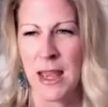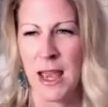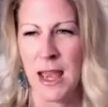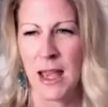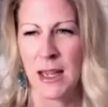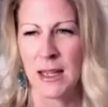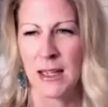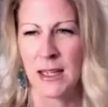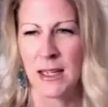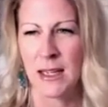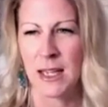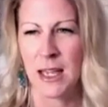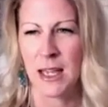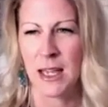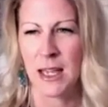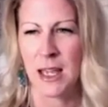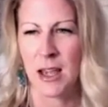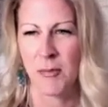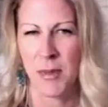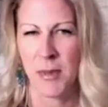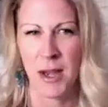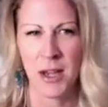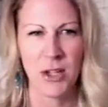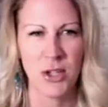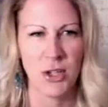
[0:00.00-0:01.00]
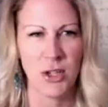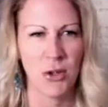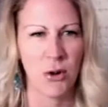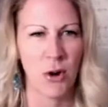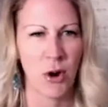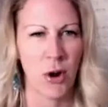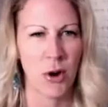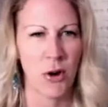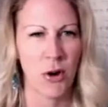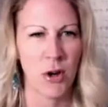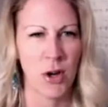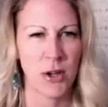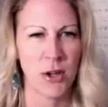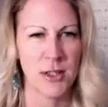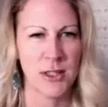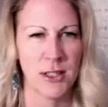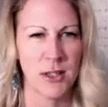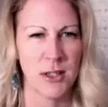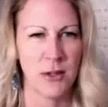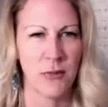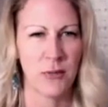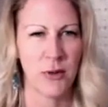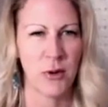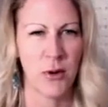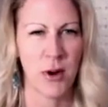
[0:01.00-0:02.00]
And Nikki, I've made you co-host.
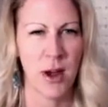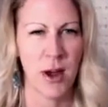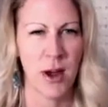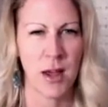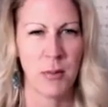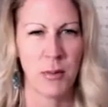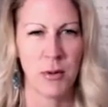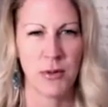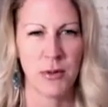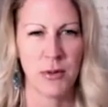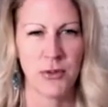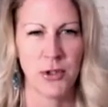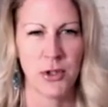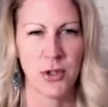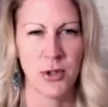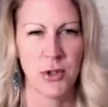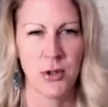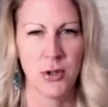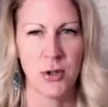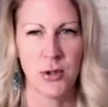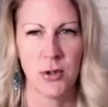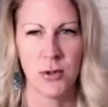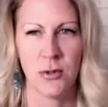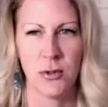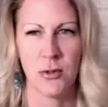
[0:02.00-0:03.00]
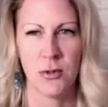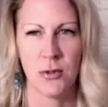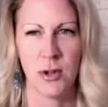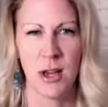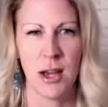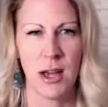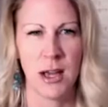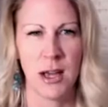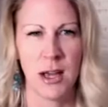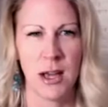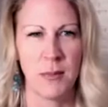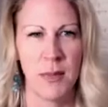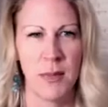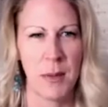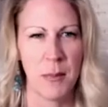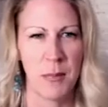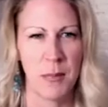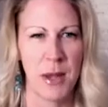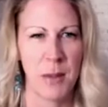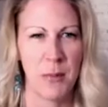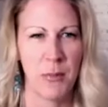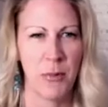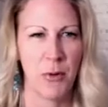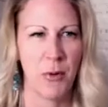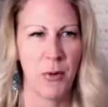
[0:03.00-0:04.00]
If you're able to admit
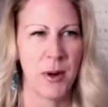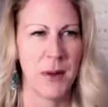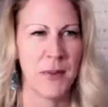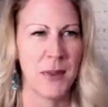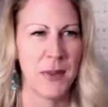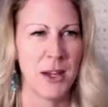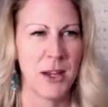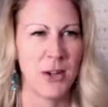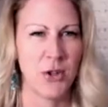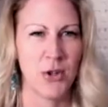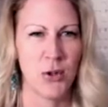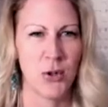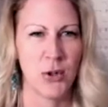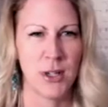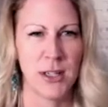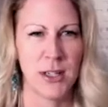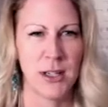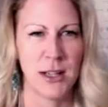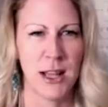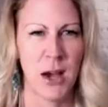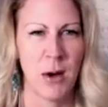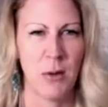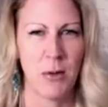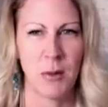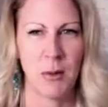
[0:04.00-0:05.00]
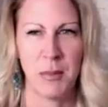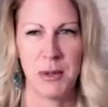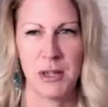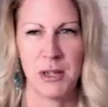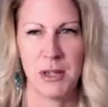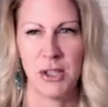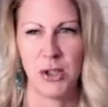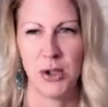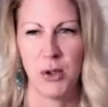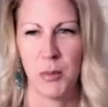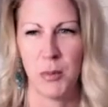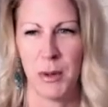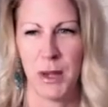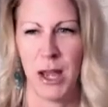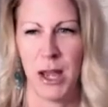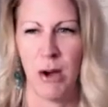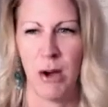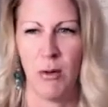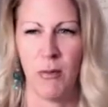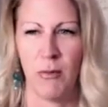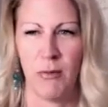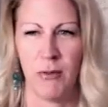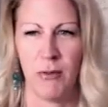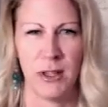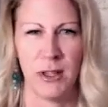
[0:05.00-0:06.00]
people when they join, that would be super
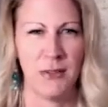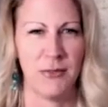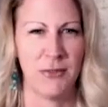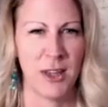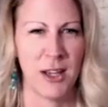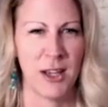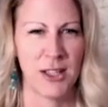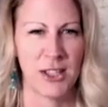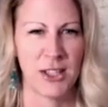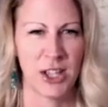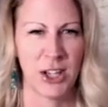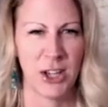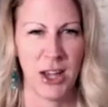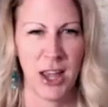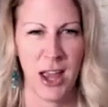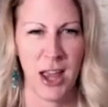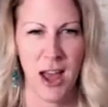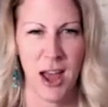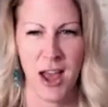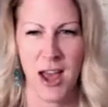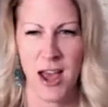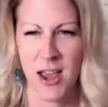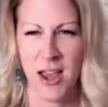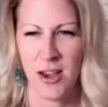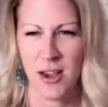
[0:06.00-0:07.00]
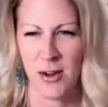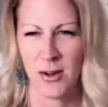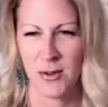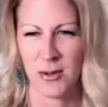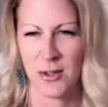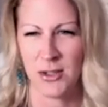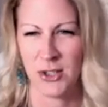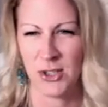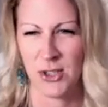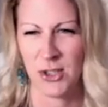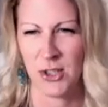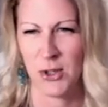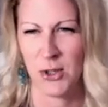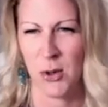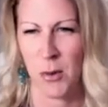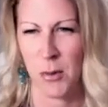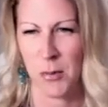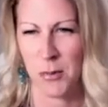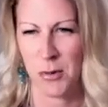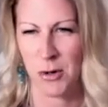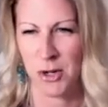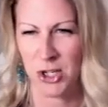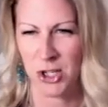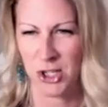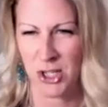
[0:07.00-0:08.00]
helpful if that's okay. I would so
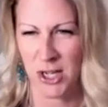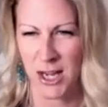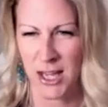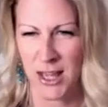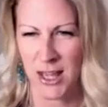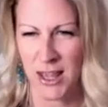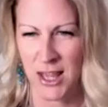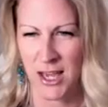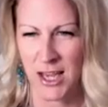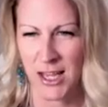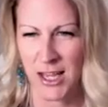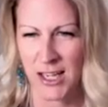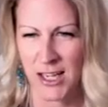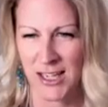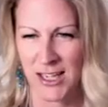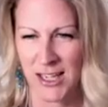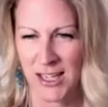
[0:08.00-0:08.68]
appreciate that.